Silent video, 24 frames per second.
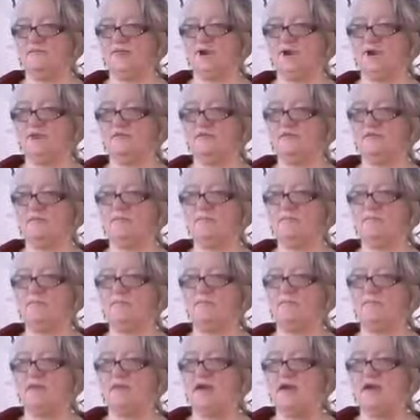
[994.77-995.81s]
are the
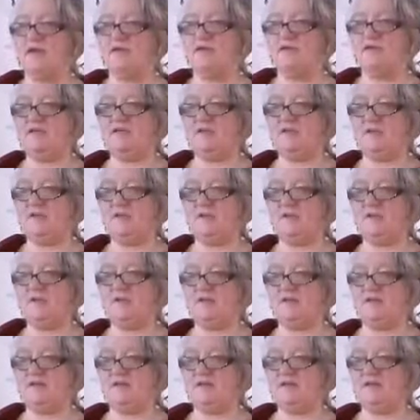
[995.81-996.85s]
perineal
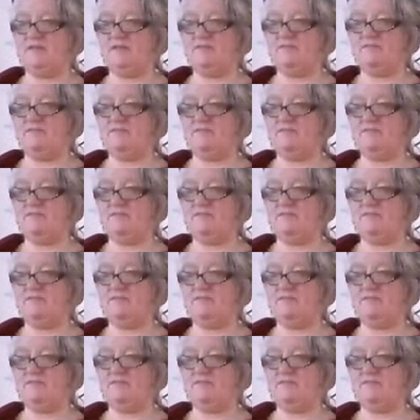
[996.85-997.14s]
body